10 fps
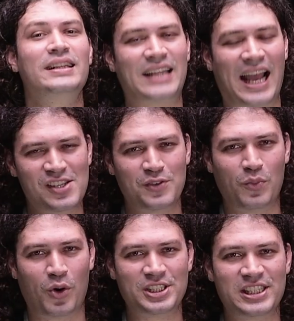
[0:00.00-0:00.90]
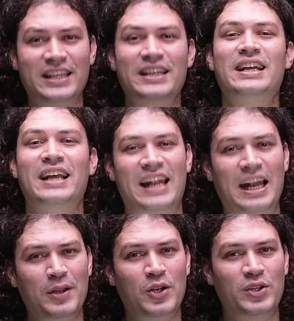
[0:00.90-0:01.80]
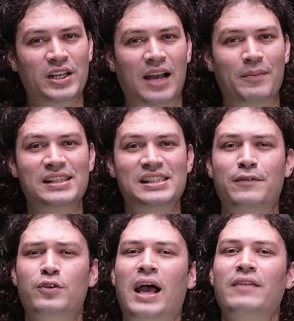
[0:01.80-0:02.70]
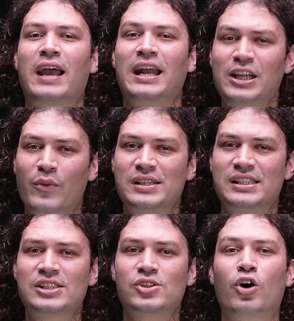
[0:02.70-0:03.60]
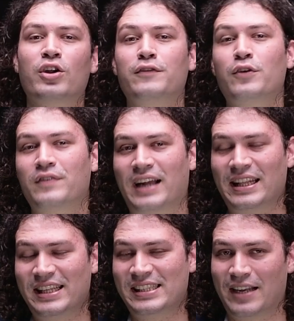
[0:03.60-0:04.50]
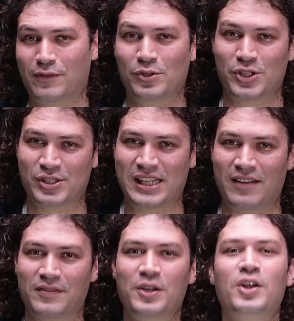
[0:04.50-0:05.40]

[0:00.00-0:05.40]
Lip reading: Thanks for watching. Let me know in the comments if you have any questions or if you've tried these headphones yourself.